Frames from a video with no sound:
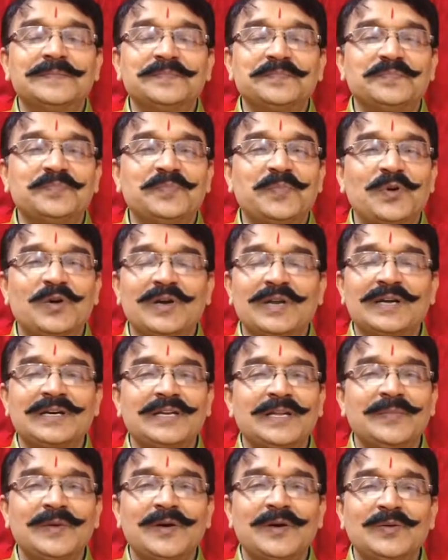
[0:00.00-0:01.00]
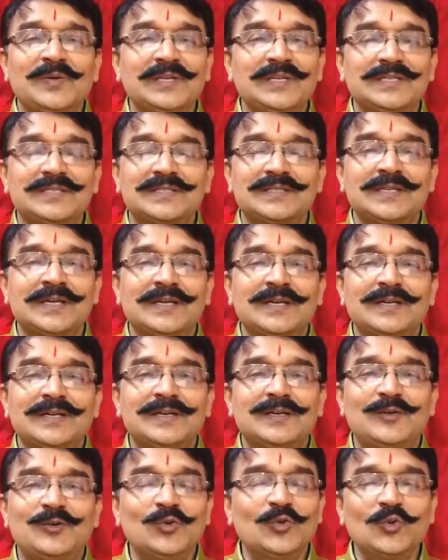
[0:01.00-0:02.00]
product amount is
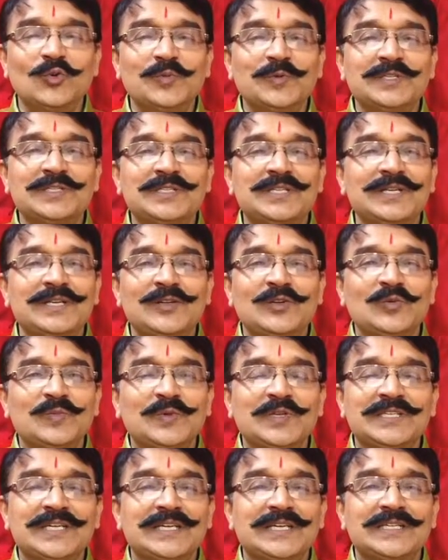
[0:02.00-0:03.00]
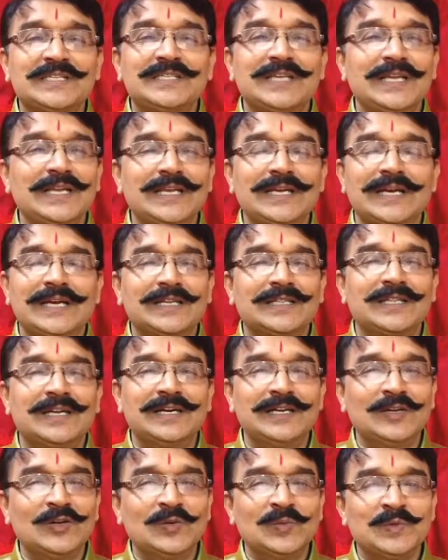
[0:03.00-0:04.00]
2 rupees, 3 rupees and selling at
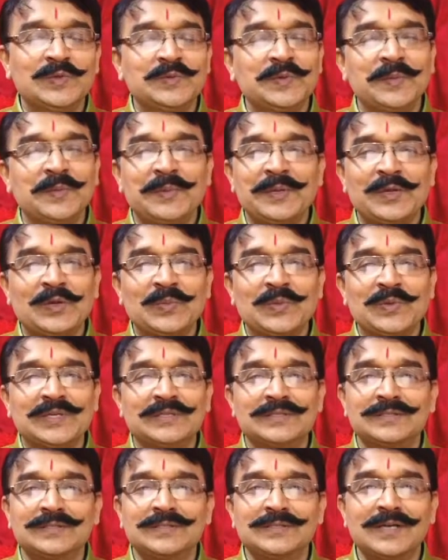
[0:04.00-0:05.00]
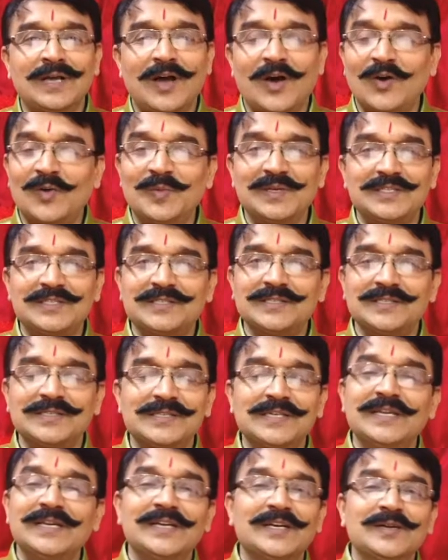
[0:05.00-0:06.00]
30 rupees, 50 rupees. How much
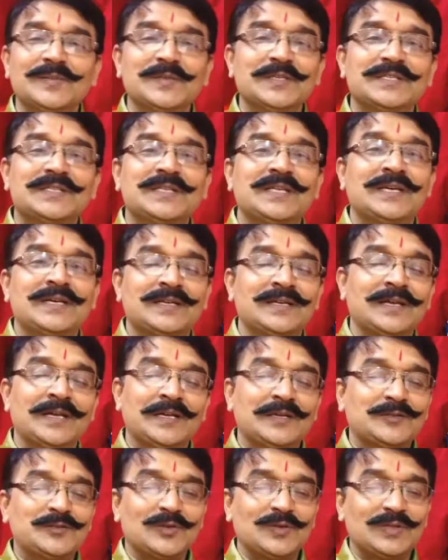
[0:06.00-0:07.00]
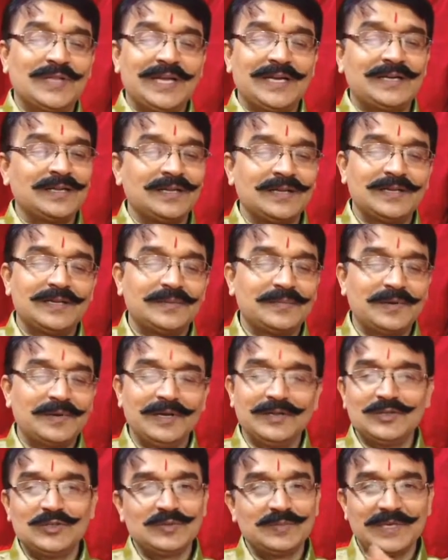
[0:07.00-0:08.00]
income is there? So that
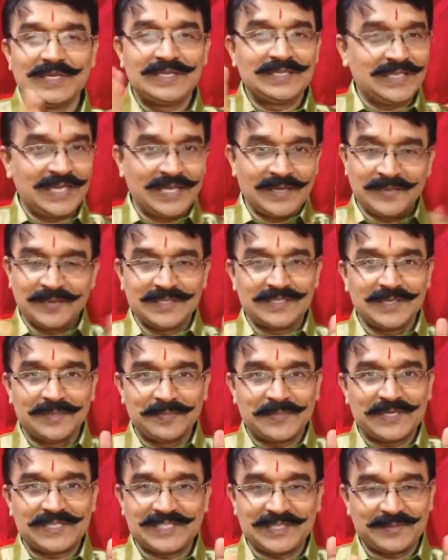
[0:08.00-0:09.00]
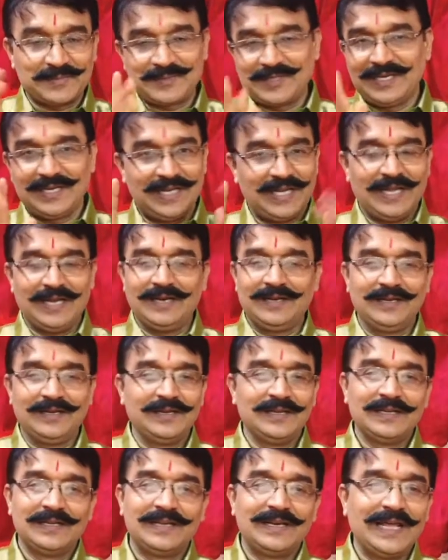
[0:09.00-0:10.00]
consumer is having some perception and
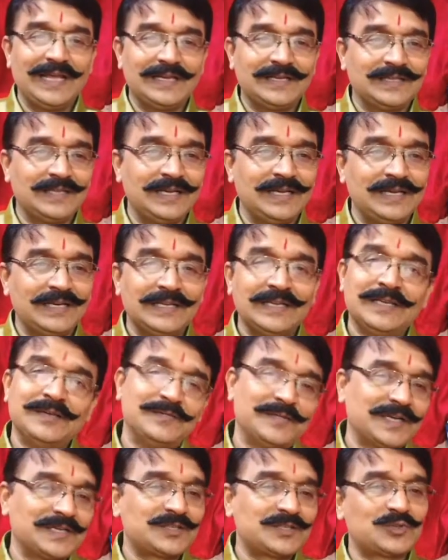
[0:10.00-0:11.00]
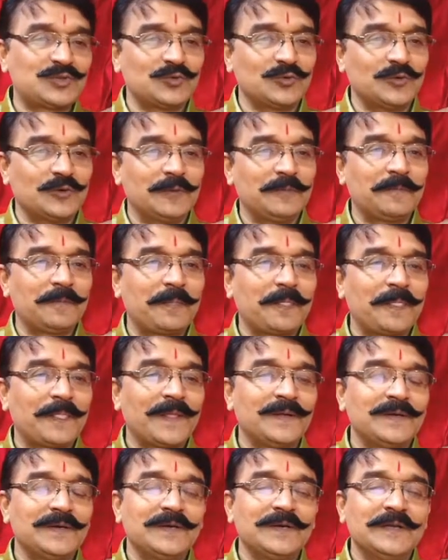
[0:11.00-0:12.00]
like that he wants to know.
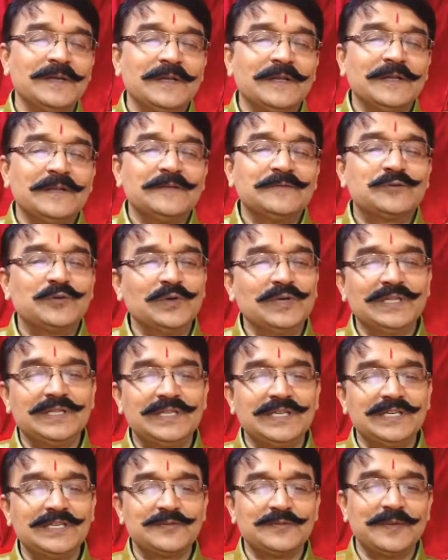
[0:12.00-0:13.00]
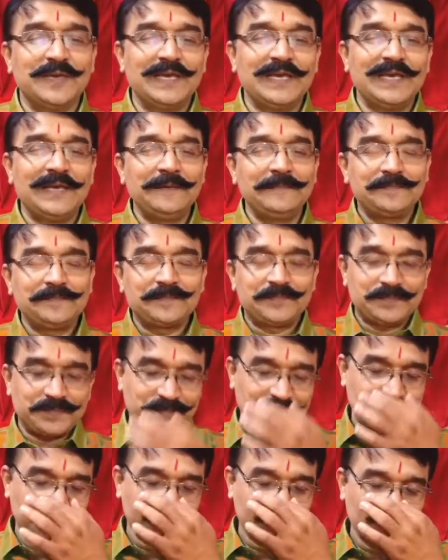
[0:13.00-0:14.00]
So in this way,
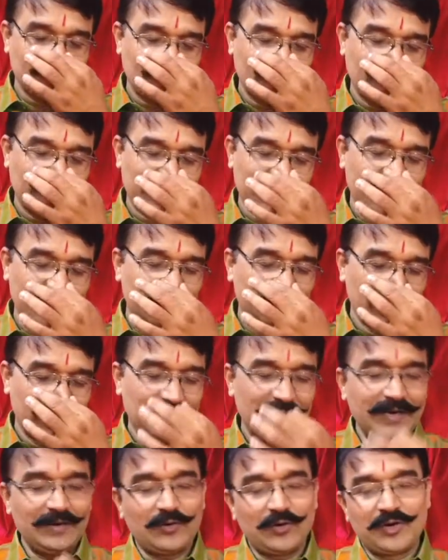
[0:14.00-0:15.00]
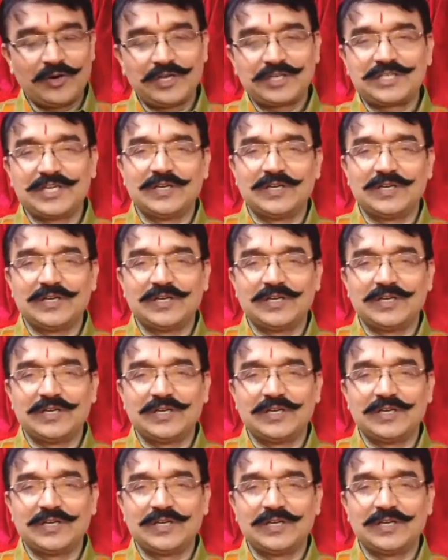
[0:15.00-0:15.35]
introduction